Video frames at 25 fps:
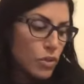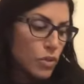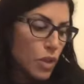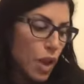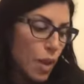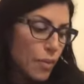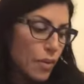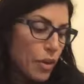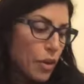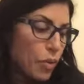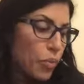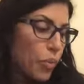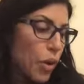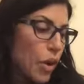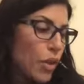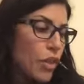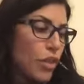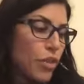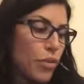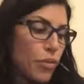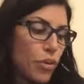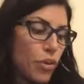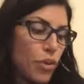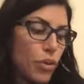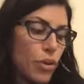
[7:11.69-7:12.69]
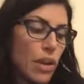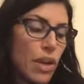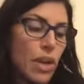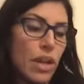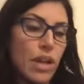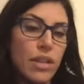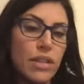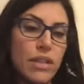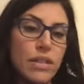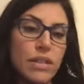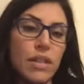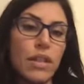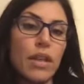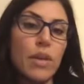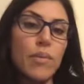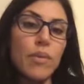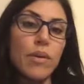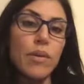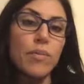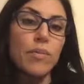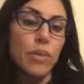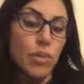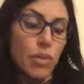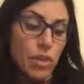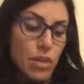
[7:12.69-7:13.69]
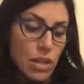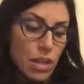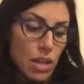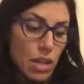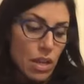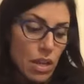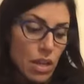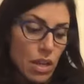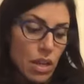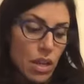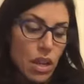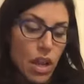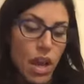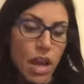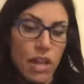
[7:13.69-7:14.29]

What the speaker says: So I'm going to run through sleep, immunity,